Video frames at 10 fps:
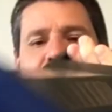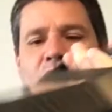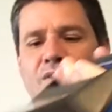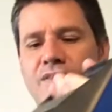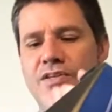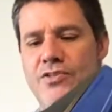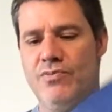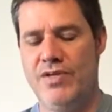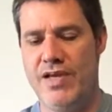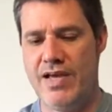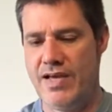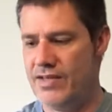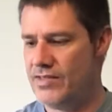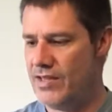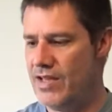what this one
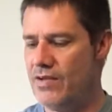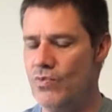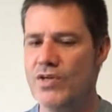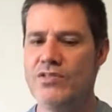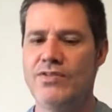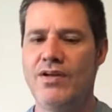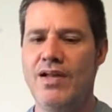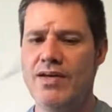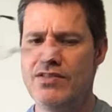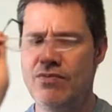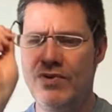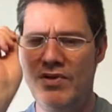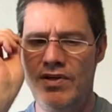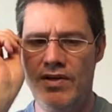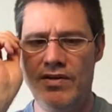has. Again, where's the glasses when you
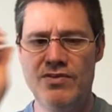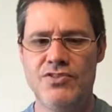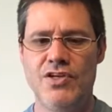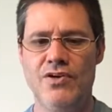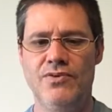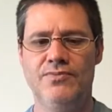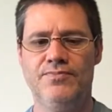need it? So,